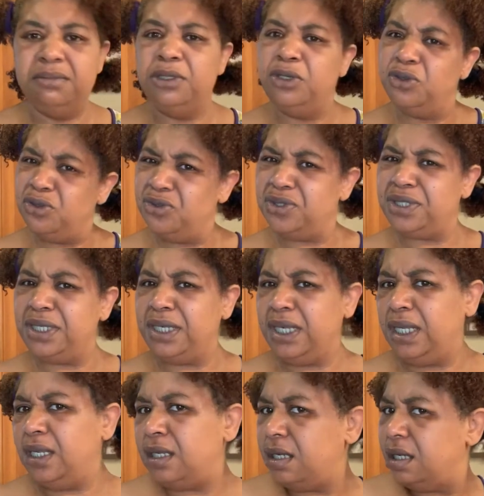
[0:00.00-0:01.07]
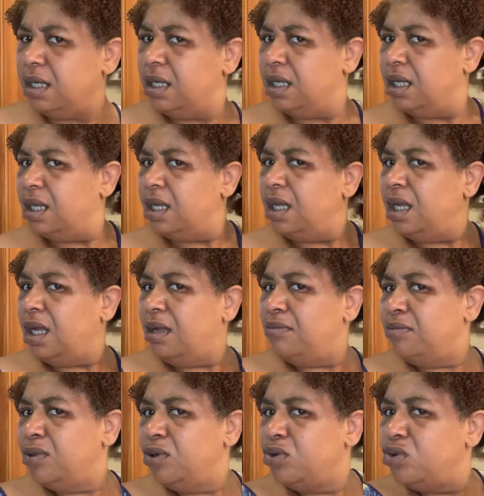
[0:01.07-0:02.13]
Losing it.
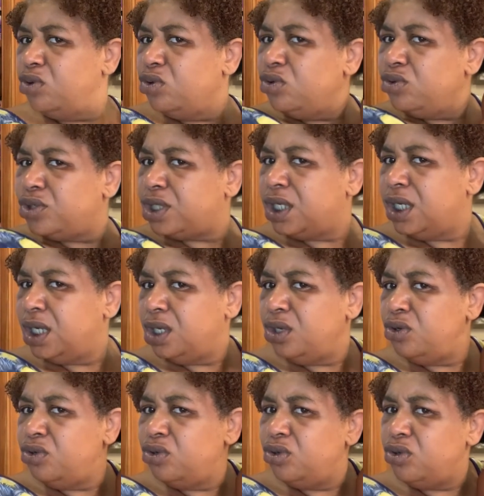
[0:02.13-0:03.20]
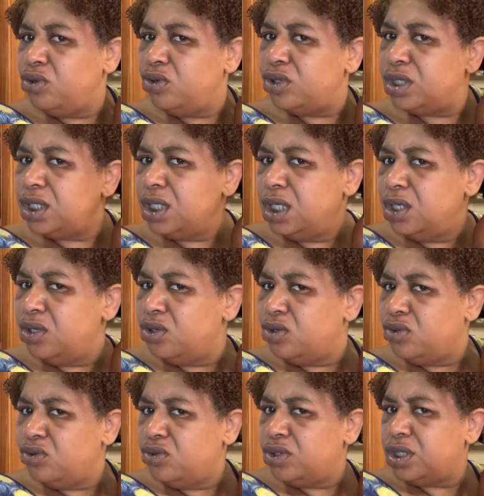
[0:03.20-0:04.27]
I'm losing it, losing it,
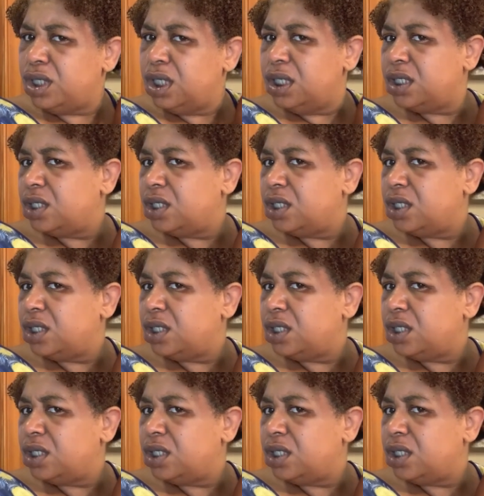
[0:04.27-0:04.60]
losing it.